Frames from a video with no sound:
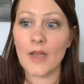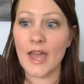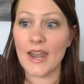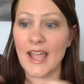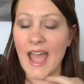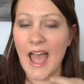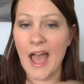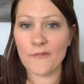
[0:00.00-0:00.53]

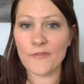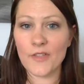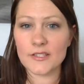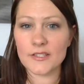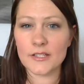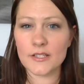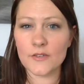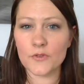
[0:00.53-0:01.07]
and I have
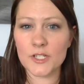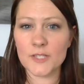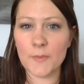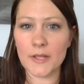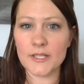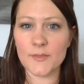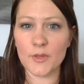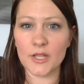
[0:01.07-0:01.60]
that sense of
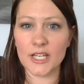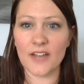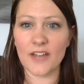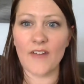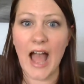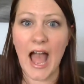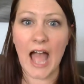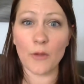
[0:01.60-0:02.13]
responsibility
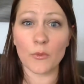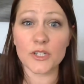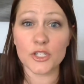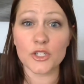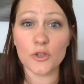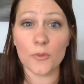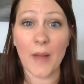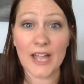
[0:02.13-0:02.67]
of I want
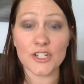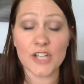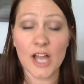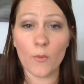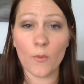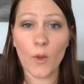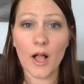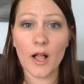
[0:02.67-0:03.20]
to do my
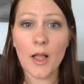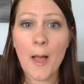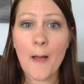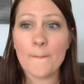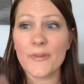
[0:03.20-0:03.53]
job well,